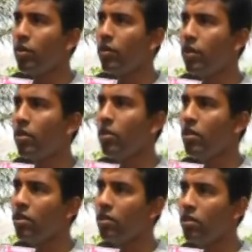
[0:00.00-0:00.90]
me with all
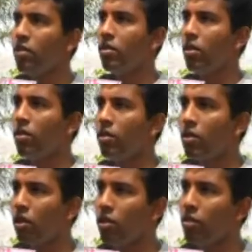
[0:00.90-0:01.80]
his
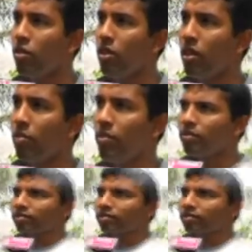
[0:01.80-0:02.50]
knowledge about the game